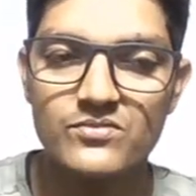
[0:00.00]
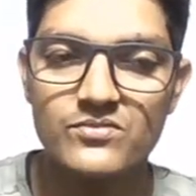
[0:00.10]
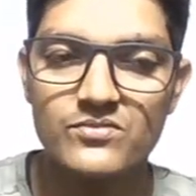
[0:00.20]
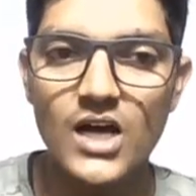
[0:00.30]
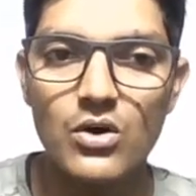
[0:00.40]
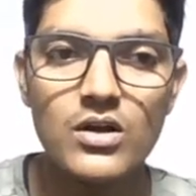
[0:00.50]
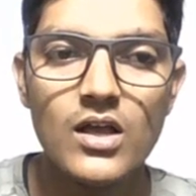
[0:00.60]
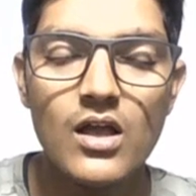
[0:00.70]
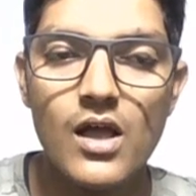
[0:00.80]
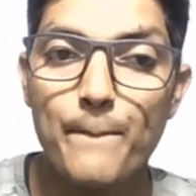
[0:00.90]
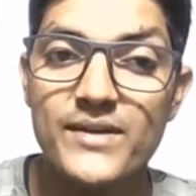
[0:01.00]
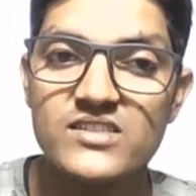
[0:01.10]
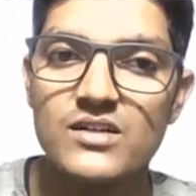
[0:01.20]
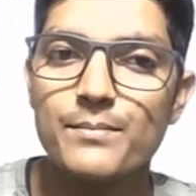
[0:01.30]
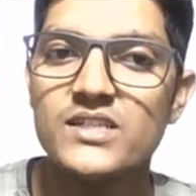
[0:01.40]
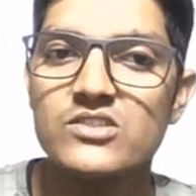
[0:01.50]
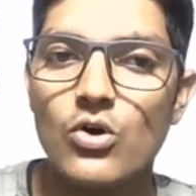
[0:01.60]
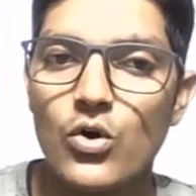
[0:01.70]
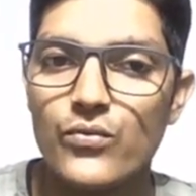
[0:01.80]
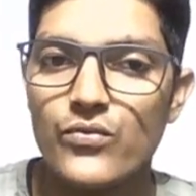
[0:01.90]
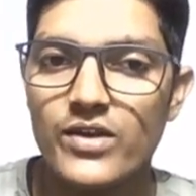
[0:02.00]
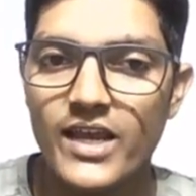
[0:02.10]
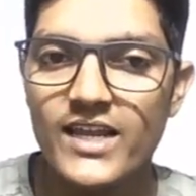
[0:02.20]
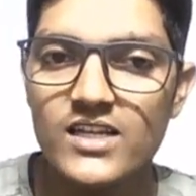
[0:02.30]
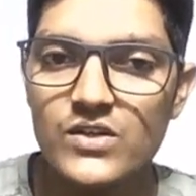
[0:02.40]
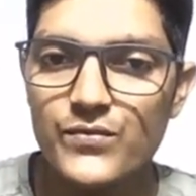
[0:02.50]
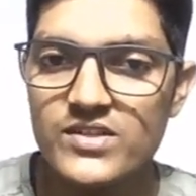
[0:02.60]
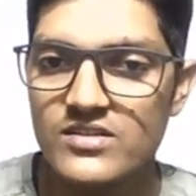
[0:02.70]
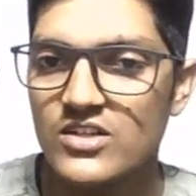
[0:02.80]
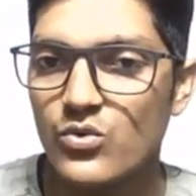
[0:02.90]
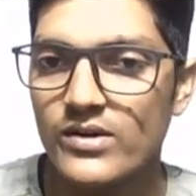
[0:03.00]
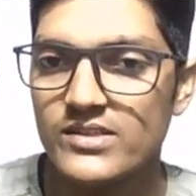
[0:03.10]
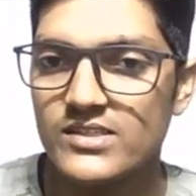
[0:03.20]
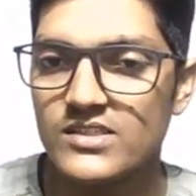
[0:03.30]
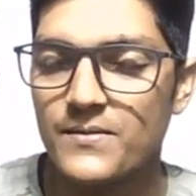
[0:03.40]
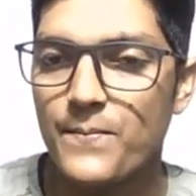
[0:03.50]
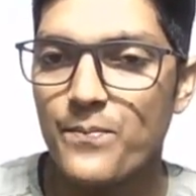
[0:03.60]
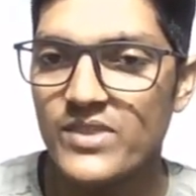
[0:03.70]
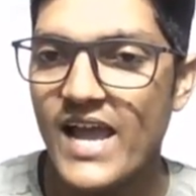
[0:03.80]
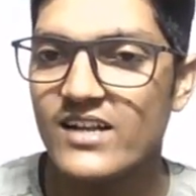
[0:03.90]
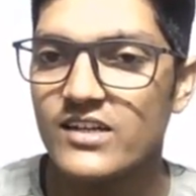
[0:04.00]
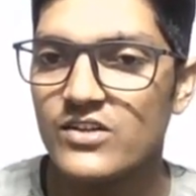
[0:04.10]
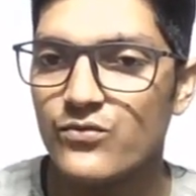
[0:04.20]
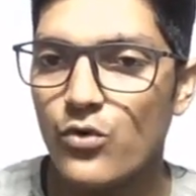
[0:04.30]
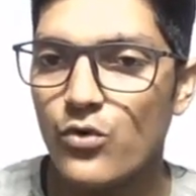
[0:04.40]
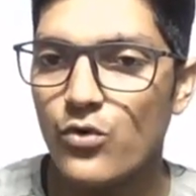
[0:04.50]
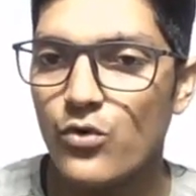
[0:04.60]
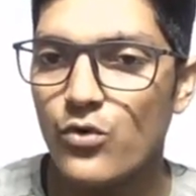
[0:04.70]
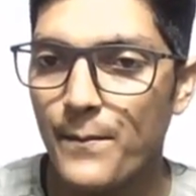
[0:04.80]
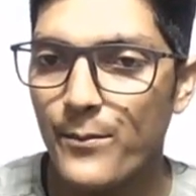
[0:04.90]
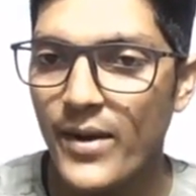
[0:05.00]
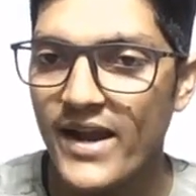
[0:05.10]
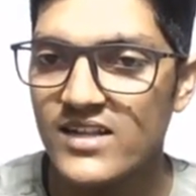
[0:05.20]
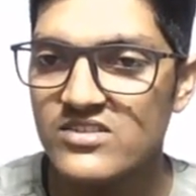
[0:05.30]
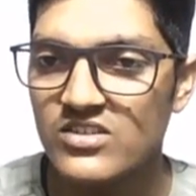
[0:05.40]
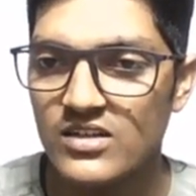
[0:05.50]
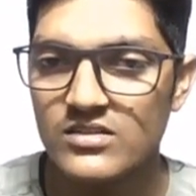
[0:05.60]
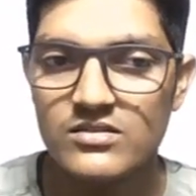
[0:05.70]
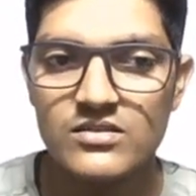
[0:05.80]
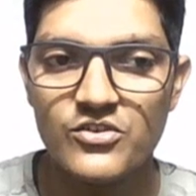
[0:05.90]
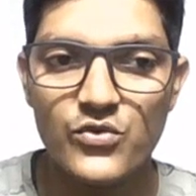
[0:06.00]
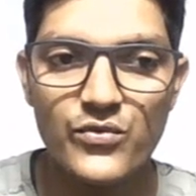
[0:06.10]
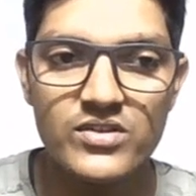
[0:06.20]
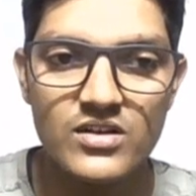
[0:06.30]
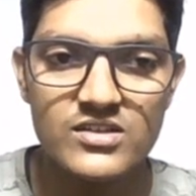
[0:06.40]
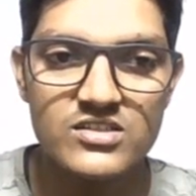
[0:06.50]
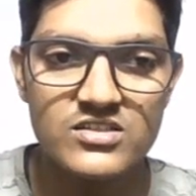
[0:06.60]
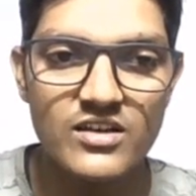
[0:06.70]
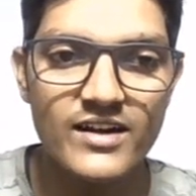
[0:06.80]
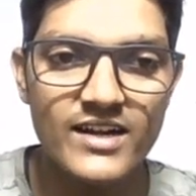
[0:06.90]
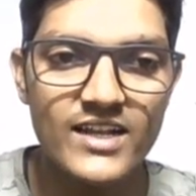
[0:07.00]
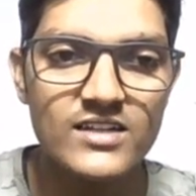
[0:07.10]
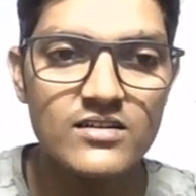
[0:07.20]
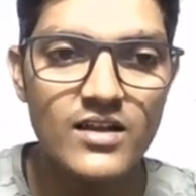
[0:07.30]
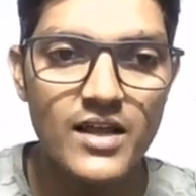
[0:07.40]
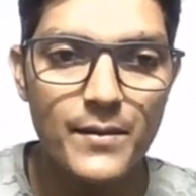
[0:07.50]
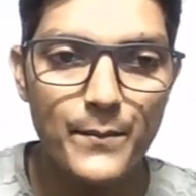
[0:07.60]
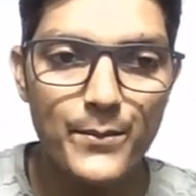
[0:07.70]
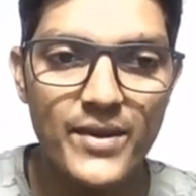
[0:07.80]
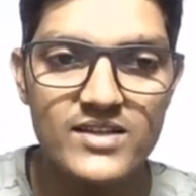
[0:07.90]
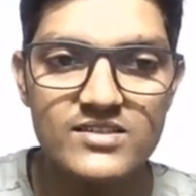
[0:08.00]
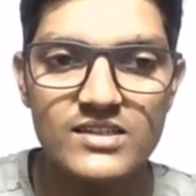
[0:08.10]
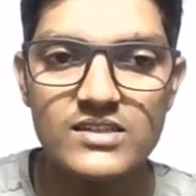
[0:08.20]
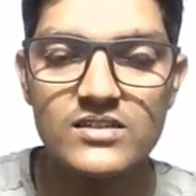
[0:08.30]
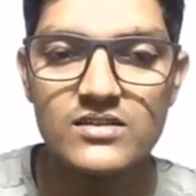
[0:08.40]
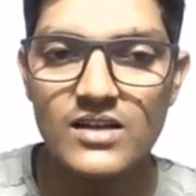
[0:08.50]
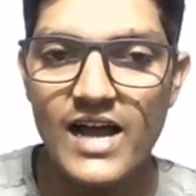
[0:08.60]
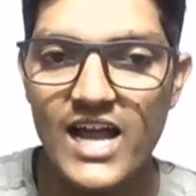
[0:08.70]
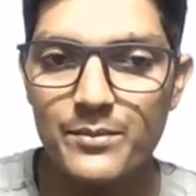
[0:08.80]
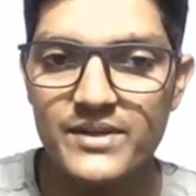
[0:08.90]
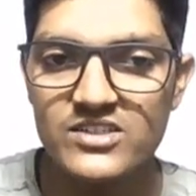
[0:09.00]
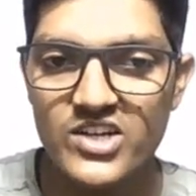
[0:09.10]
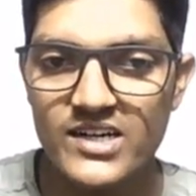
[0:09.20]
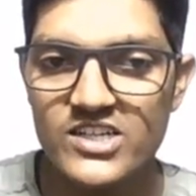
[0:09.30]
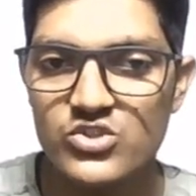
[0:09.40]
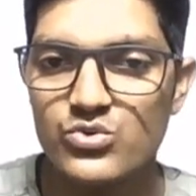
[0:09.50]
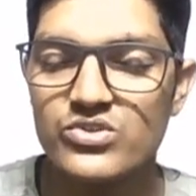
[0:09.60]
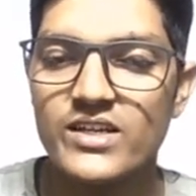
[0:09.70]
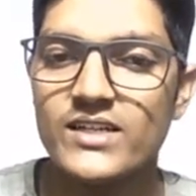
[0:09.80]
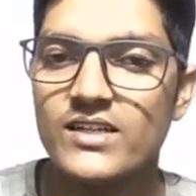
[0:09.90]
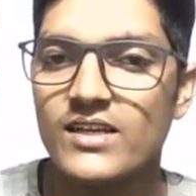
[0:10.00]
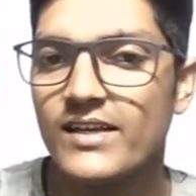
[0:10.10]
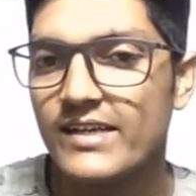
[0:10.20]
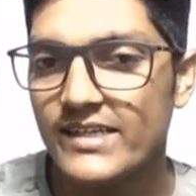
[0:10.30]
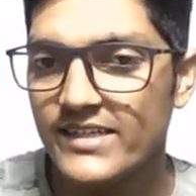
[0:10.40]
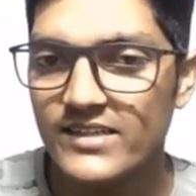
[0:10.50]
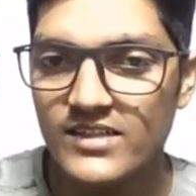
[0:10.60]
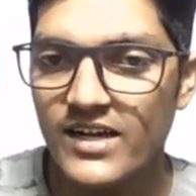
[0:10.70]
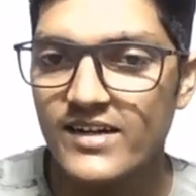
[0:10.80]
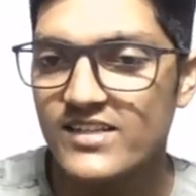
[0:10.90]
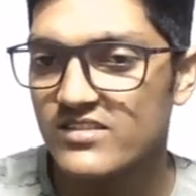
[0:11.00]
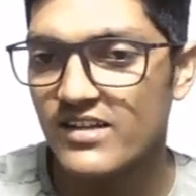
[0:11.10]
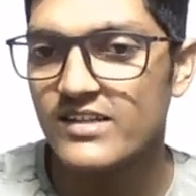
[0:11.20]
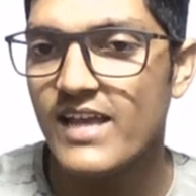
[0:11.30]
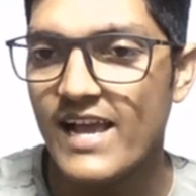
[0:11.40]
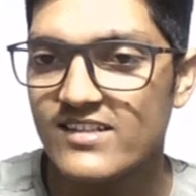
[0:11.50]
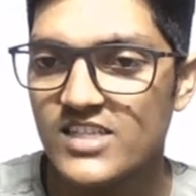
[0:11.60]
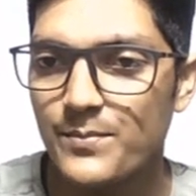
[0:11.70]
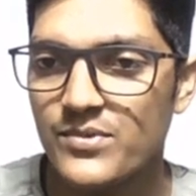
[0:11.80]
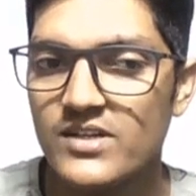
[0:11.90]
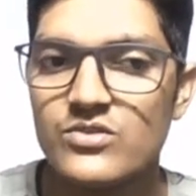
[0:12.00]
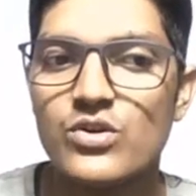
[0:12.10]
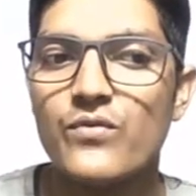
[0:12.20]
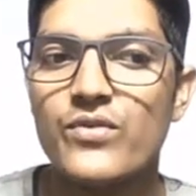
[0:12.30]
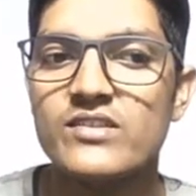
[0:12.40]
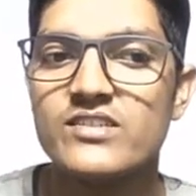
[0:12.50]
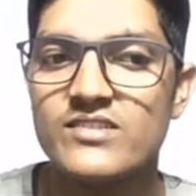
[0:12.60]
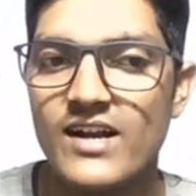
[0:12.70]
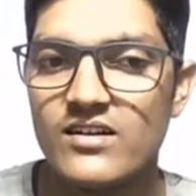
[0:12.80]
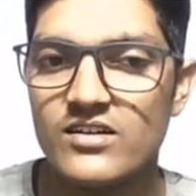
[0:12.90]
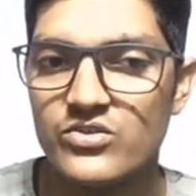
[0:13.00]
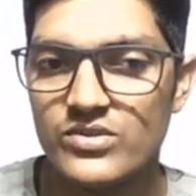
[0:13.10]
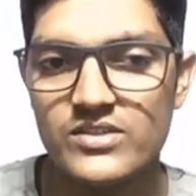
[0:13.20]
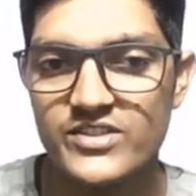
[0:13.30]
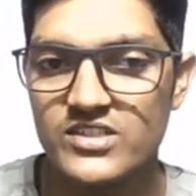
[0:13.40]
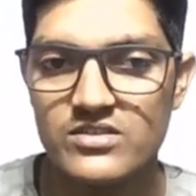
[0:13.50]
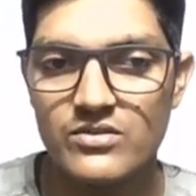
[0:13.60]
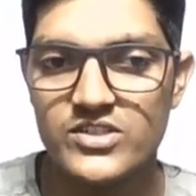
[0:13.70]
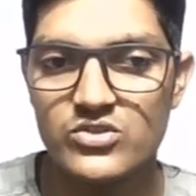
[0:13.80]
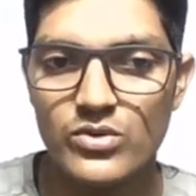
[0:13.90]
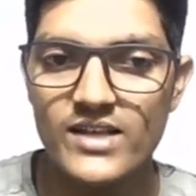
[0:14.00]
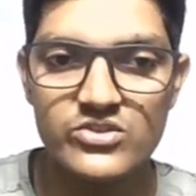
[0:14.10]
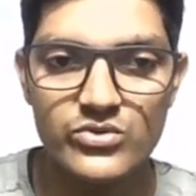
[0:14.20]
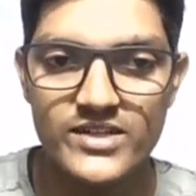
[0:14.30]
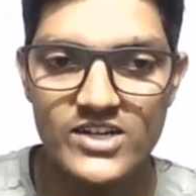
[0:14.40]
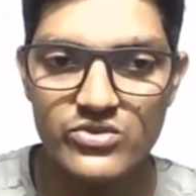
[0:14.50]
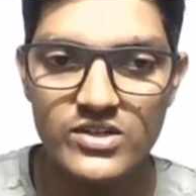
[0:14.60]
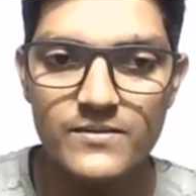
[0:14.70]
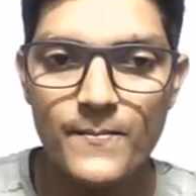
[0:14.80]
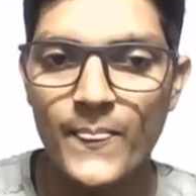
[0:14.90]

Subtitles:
Now, measurement of any physical quantity that involve comparison with a certain basic arbitrarily chosen internationally accepted reference standard unit, which is known as unit actually.